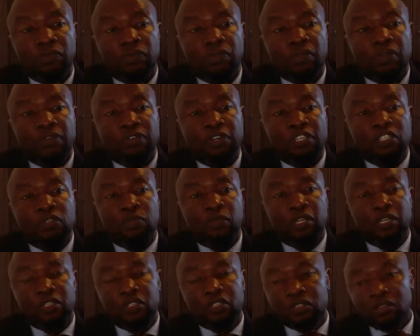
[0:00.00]
in the first
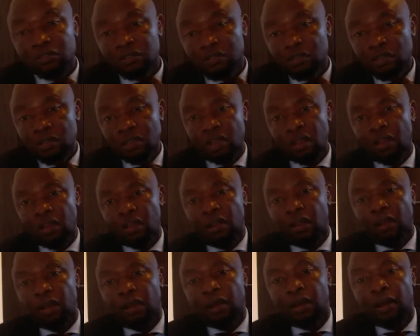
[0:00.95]
place?
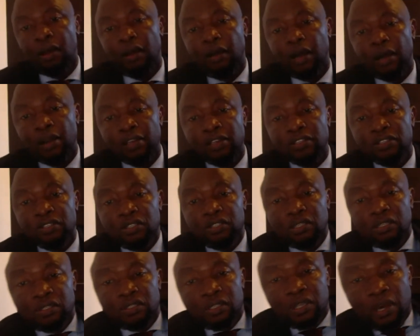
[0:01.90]

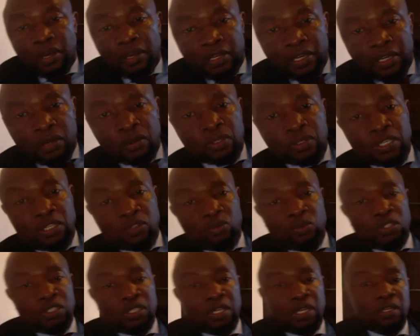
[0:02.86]
Arrest is carried out, as
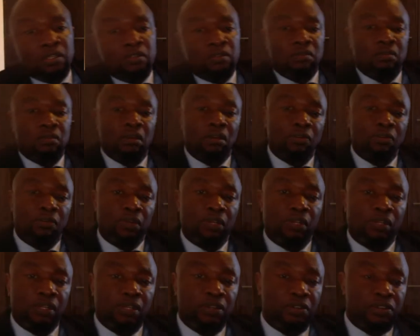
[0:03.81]
we said
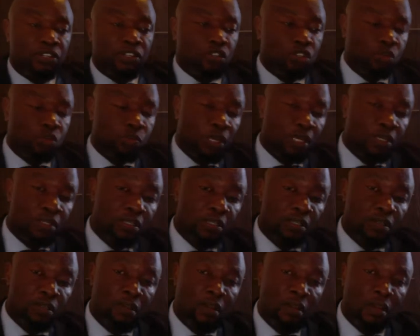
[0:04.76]
quickly in
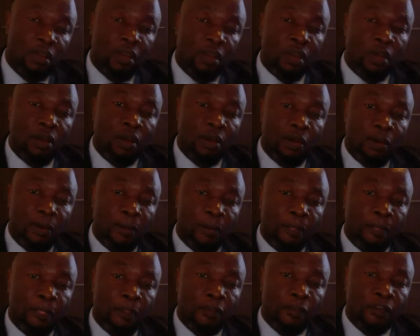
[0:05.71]
retrospect,
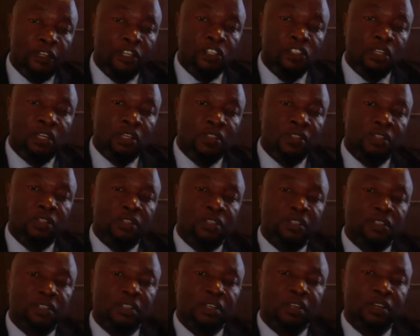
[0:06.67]
just as a
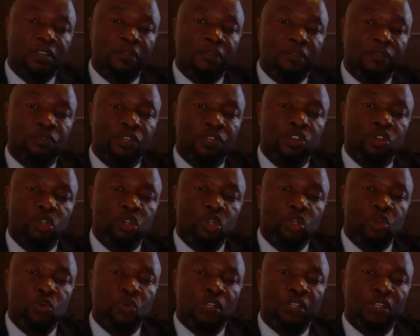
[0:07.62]
sieve to
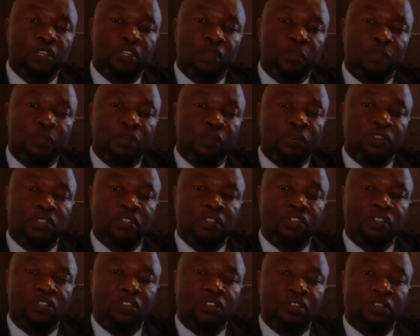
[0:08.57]
ensure that the
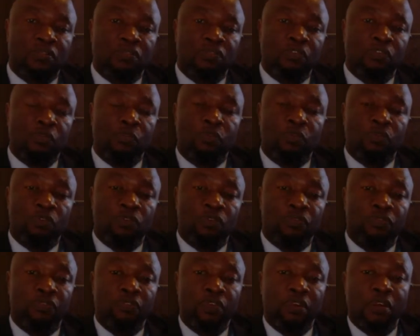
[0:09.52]
process is
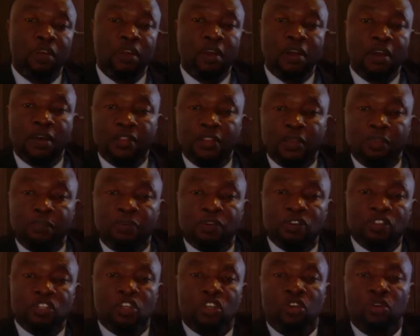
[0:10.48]
foolproof. The
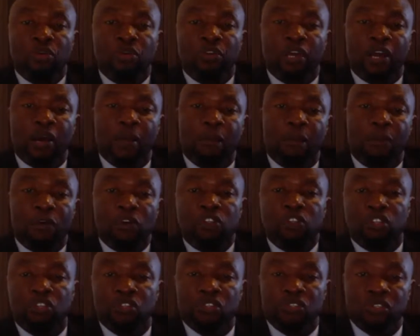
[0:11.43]
prosecutor
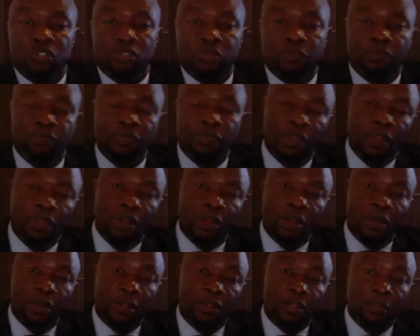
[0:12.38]
approaches
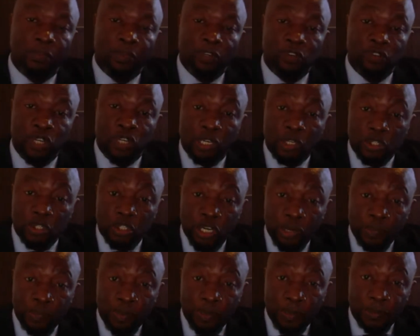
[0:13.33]
the pretrial
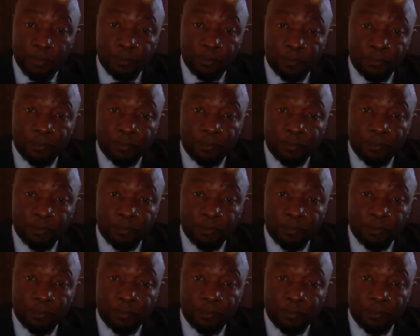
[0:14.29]
chamber